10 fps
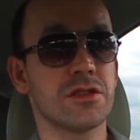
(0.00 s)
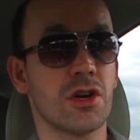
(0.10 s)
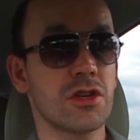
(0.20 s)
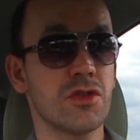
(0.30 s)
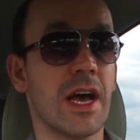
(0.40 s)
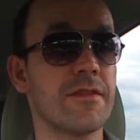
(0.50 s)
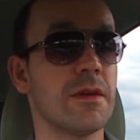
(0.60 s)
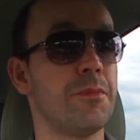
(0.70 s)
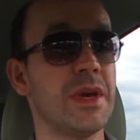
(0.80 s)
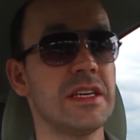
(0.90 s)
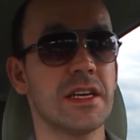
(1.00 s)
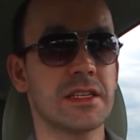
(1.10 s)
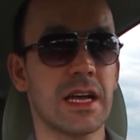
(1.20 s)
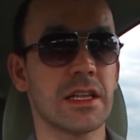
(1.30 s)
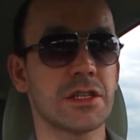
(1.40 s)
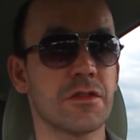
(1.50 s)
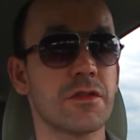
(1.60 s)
As long as you have the basic knowledge